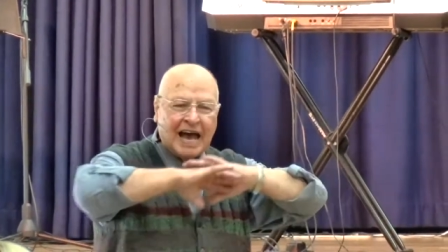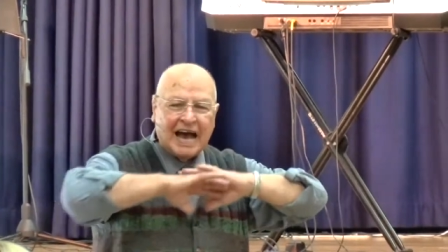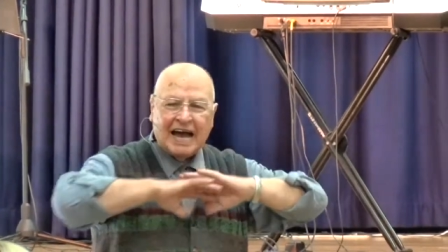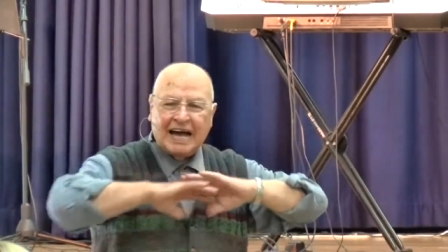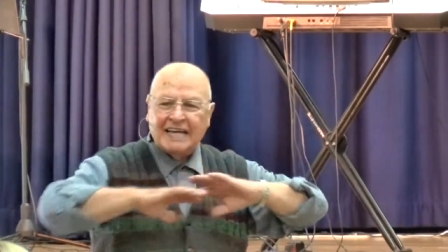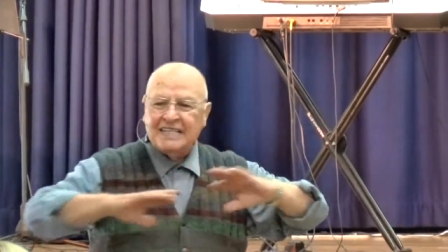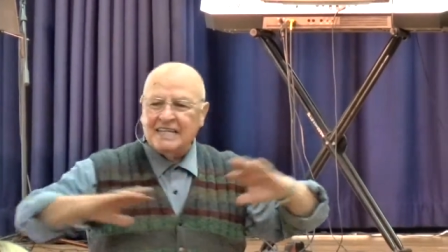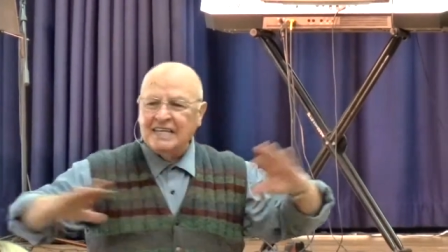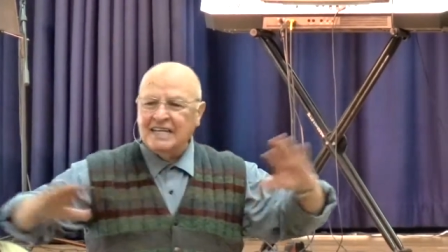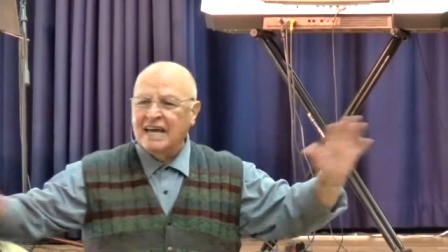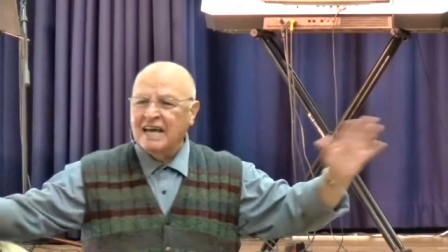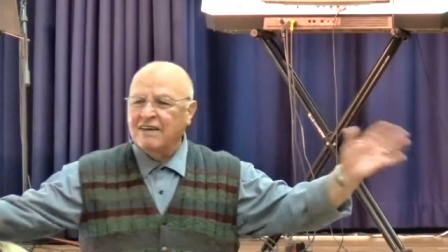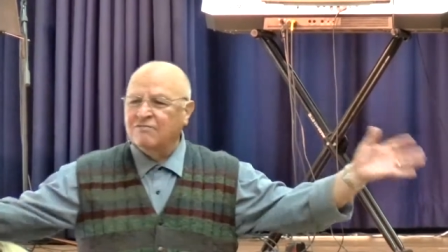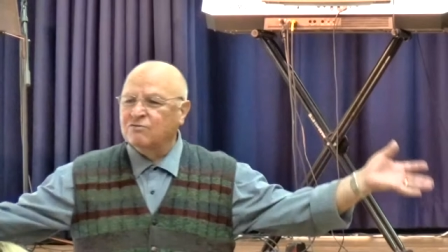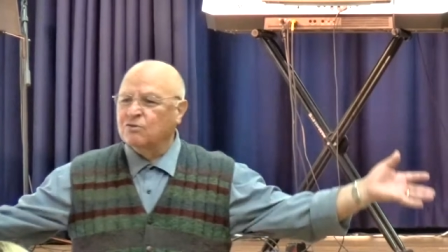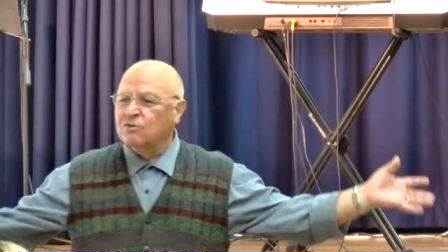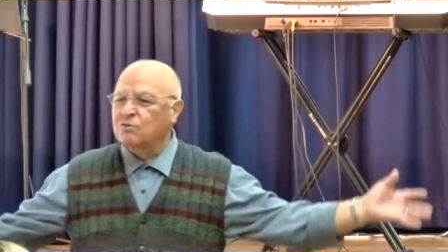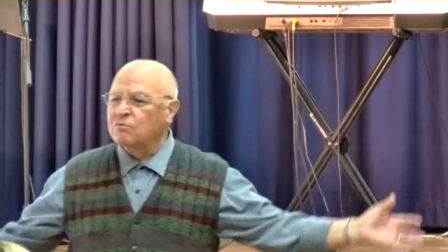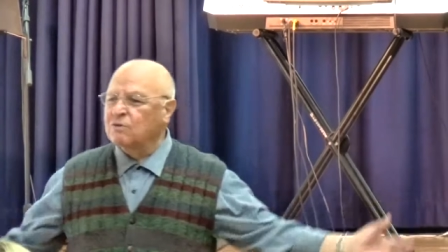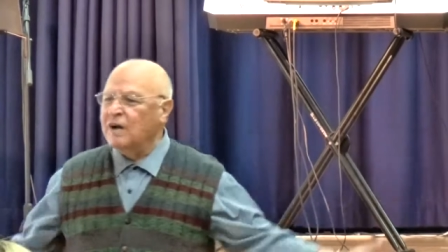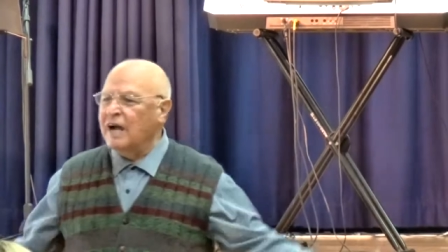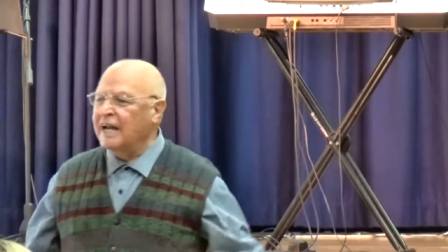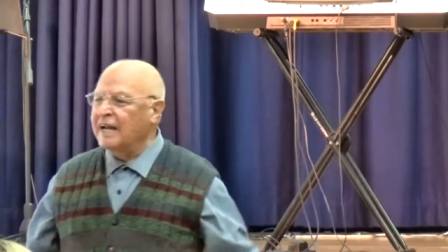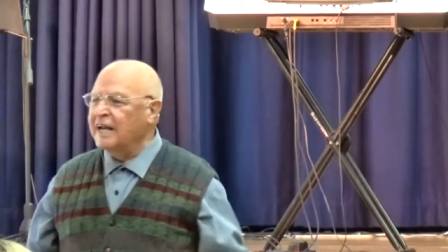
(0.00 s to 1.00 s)
I didn't have
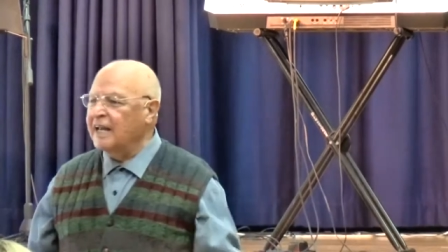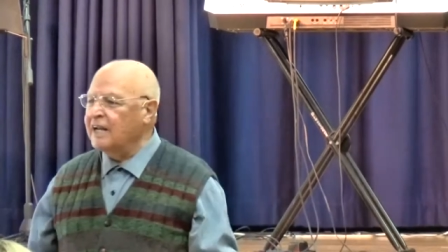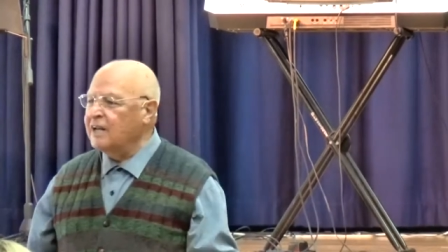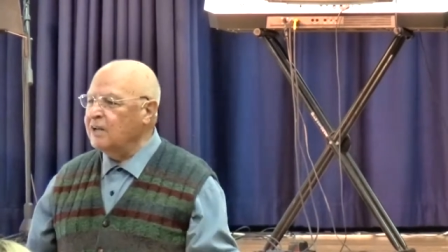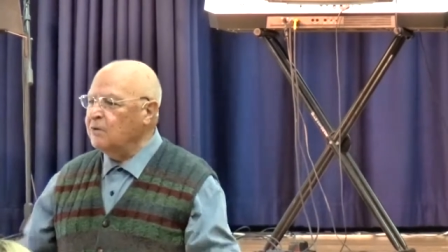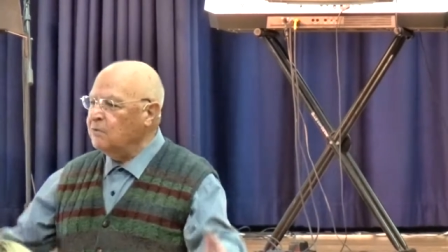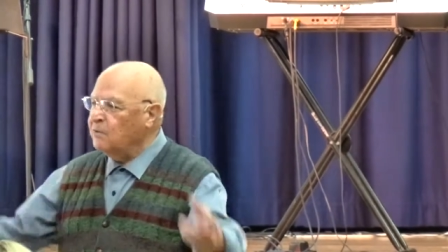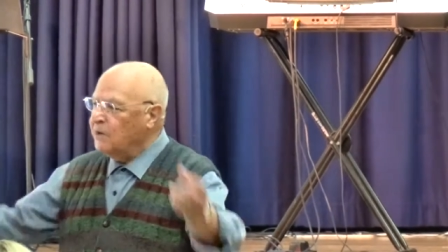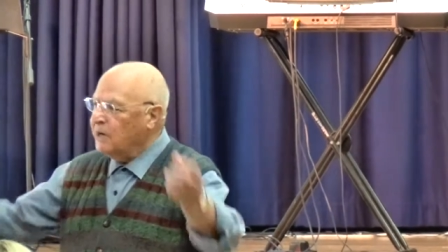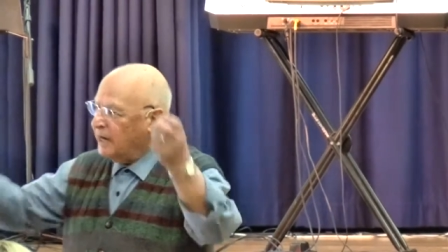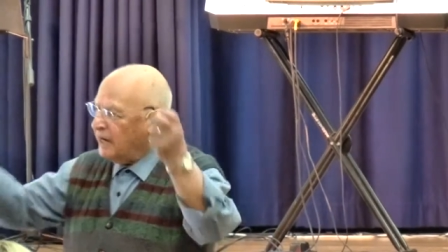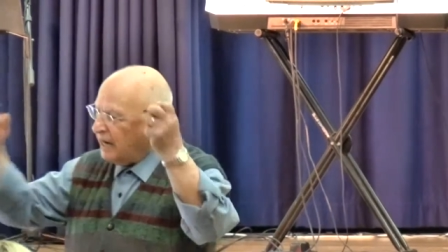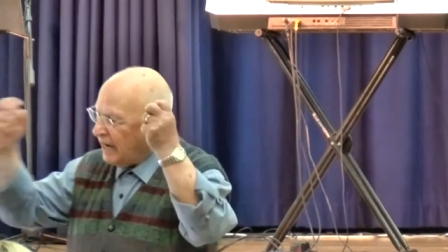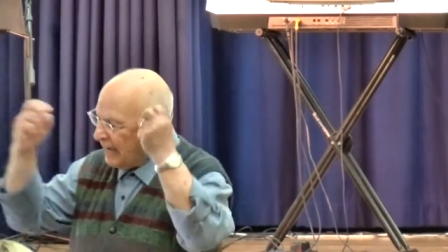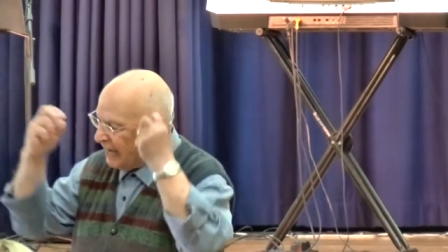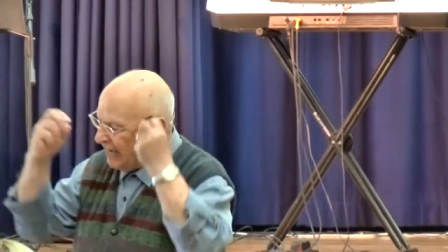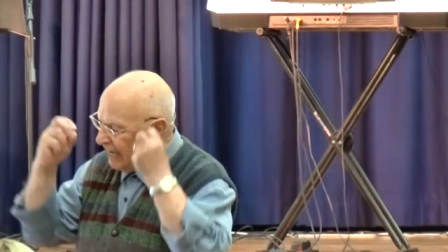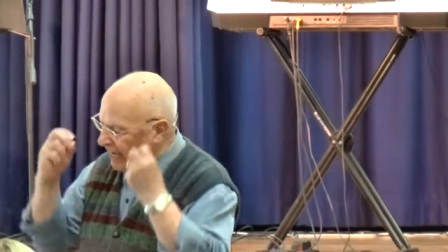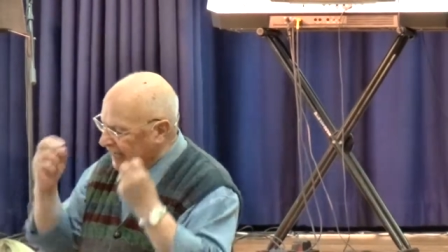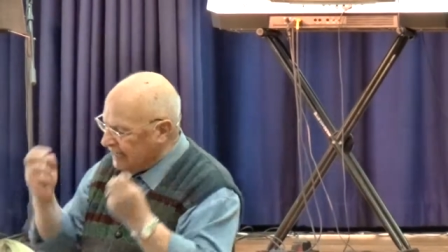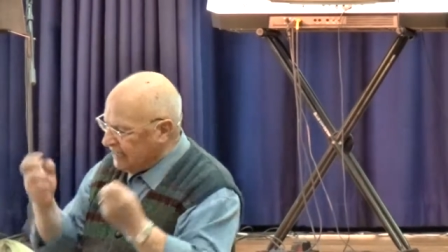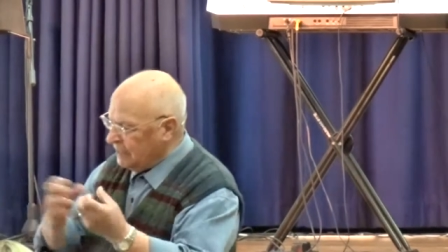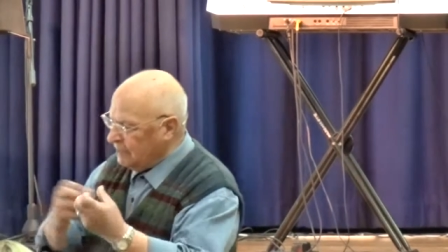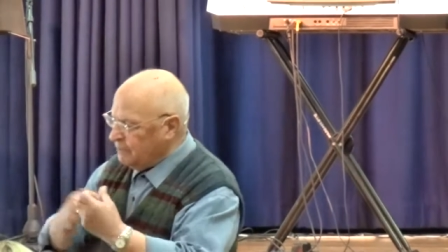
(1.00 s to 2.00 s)
to run anywhere. I
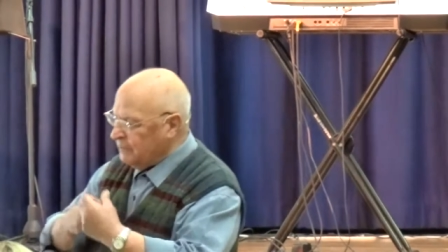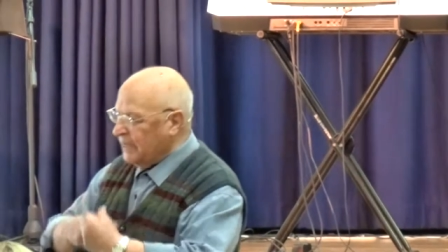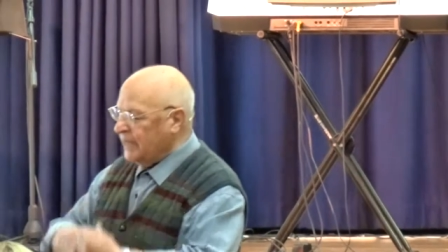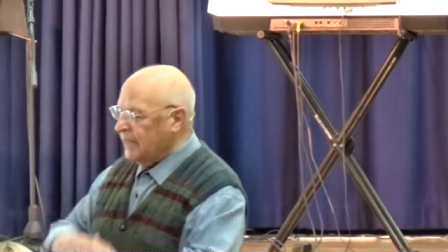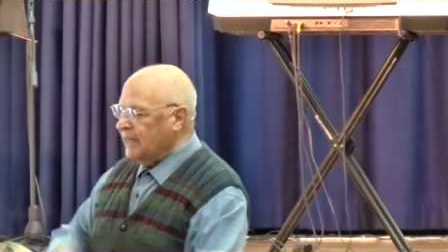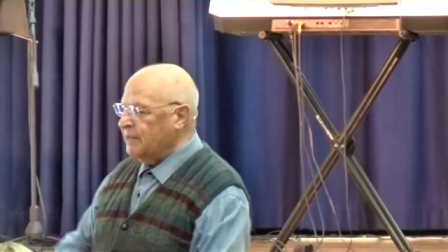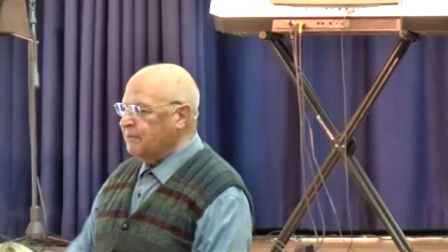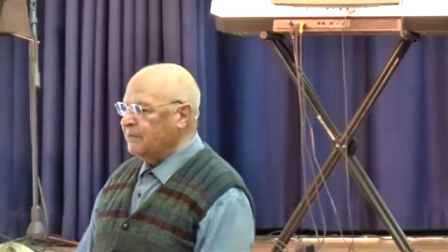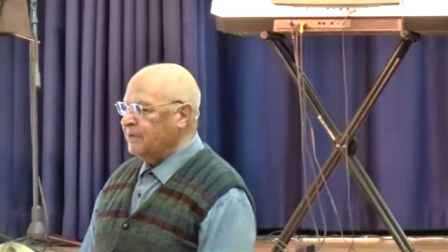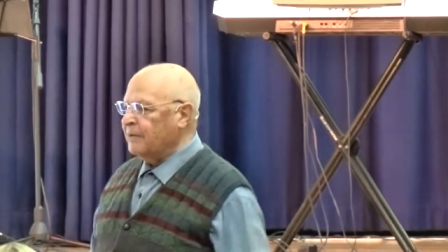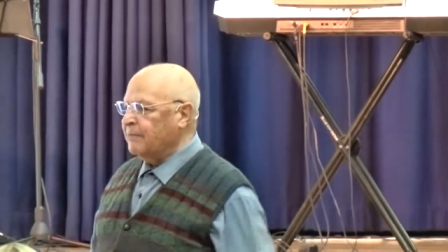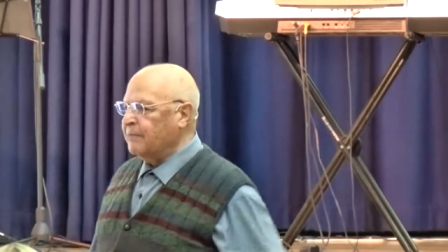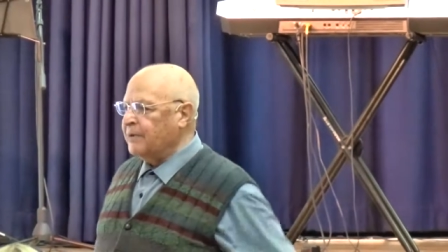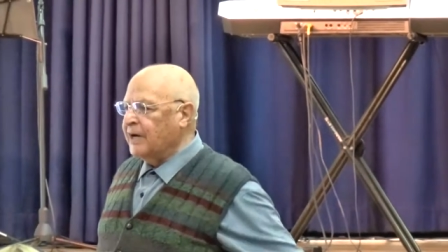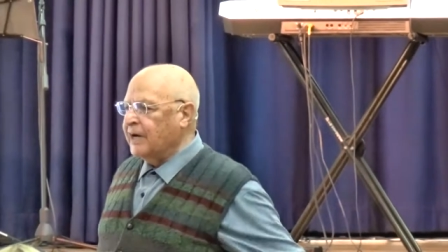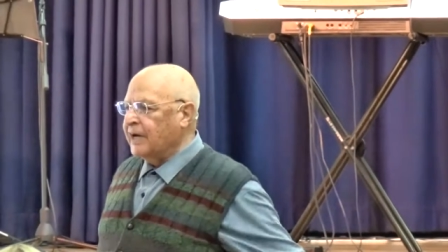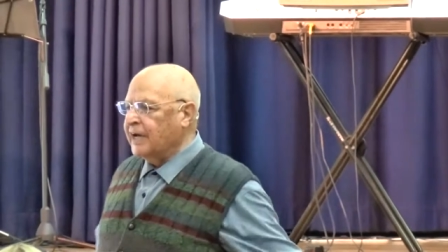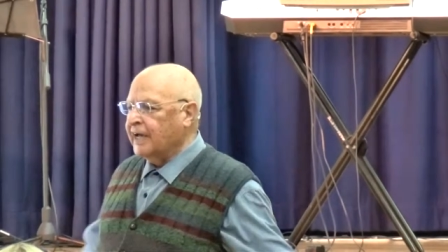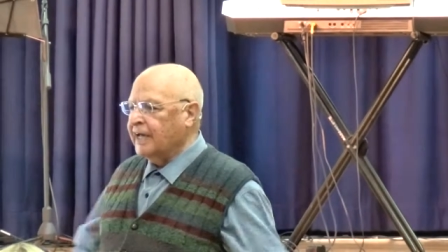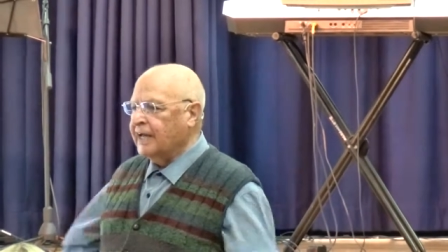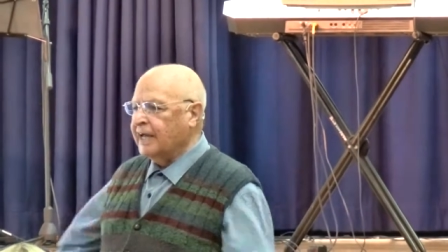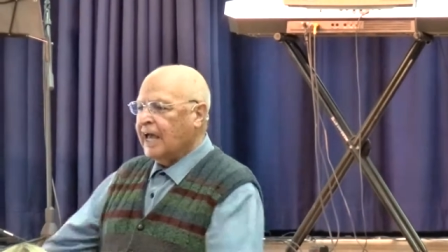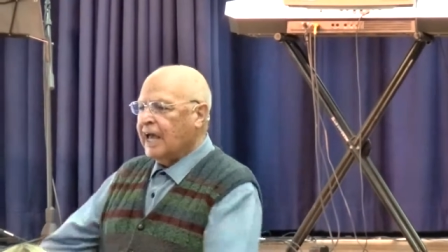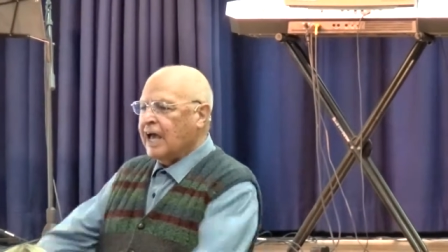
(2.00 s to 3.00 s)
had the money in my
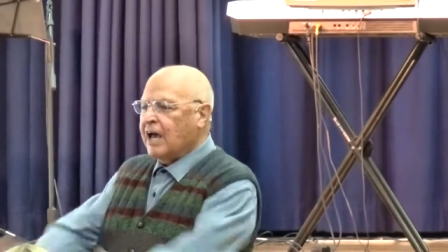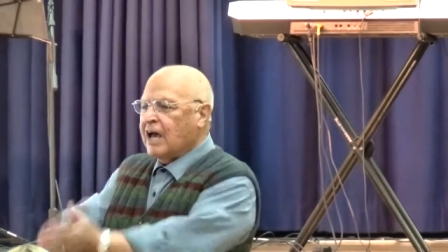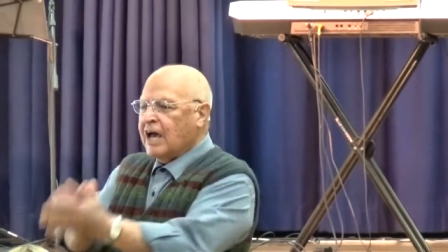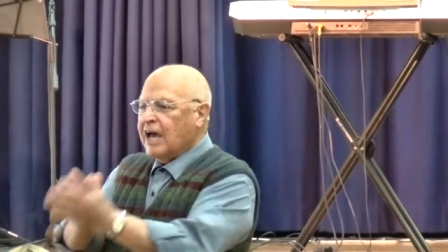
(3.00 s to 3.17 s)
pocket.